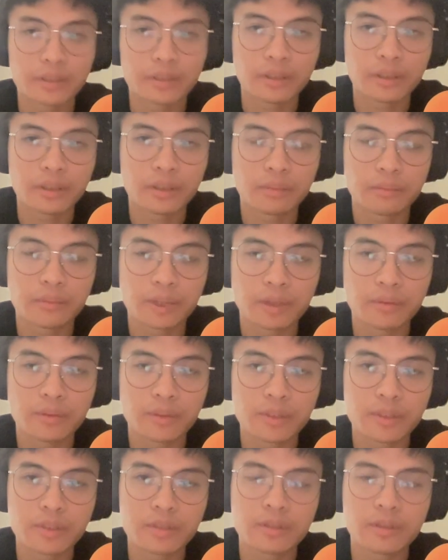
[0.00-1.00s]
I
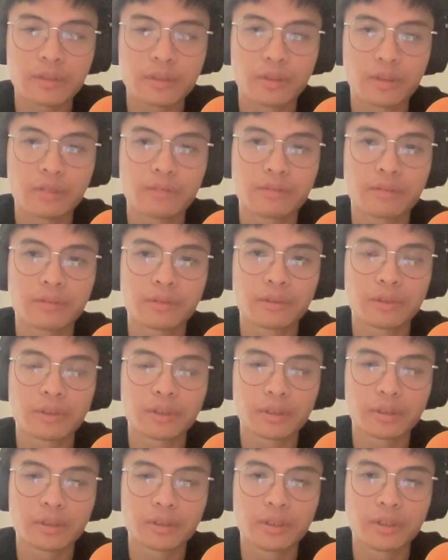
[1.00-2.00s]
was looking
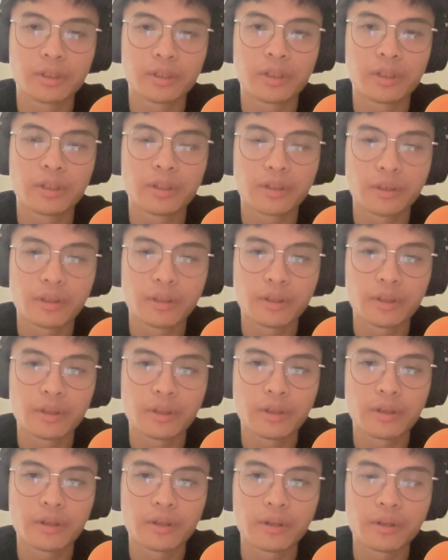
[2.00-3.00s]
for
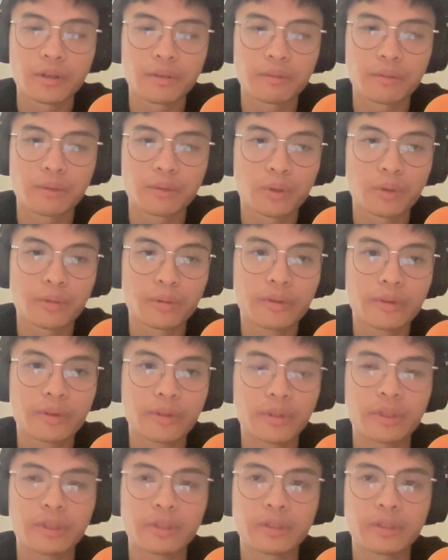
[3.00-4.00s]
growth,